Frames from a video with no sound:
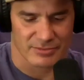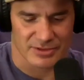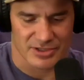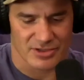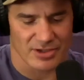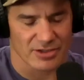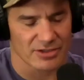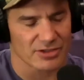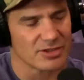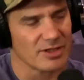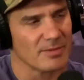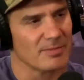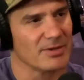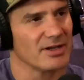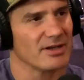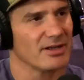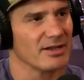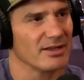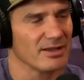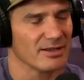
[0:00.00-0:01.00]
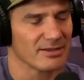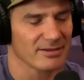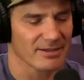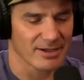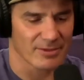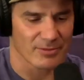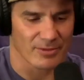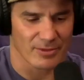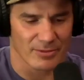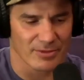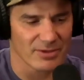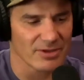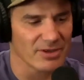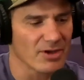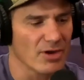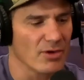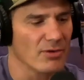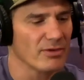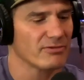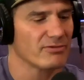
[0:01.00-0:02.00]
We start shipping it in. Like we're really
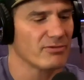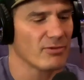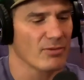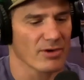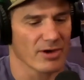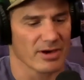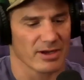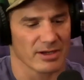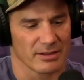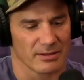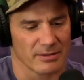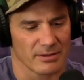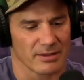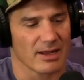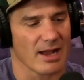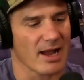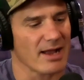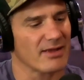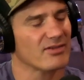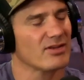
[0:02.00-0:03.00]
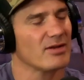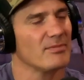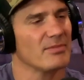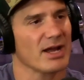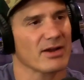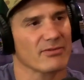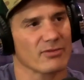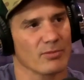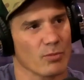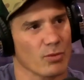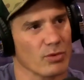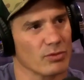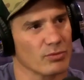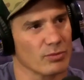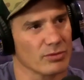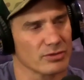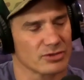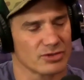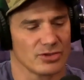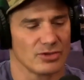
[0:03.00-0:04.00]
going for it. Guys come back from World
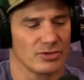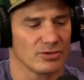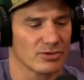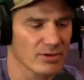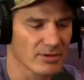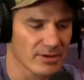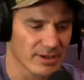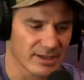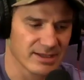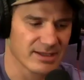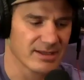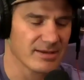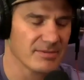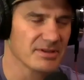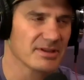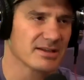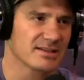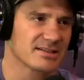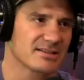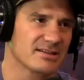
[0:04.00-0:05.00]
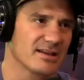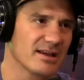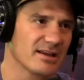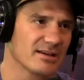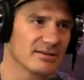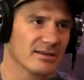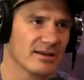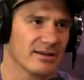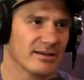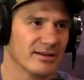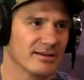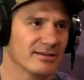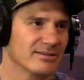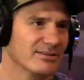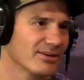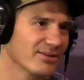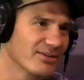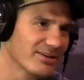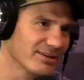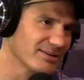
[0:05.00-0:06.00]
War II. They're like, give me that steak, lady.
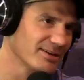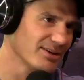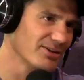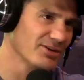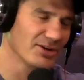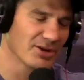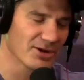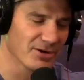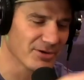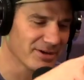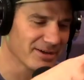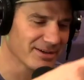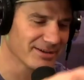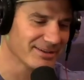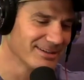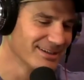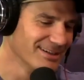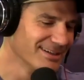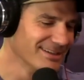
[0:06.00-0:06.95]
And they're like, here you go, hon.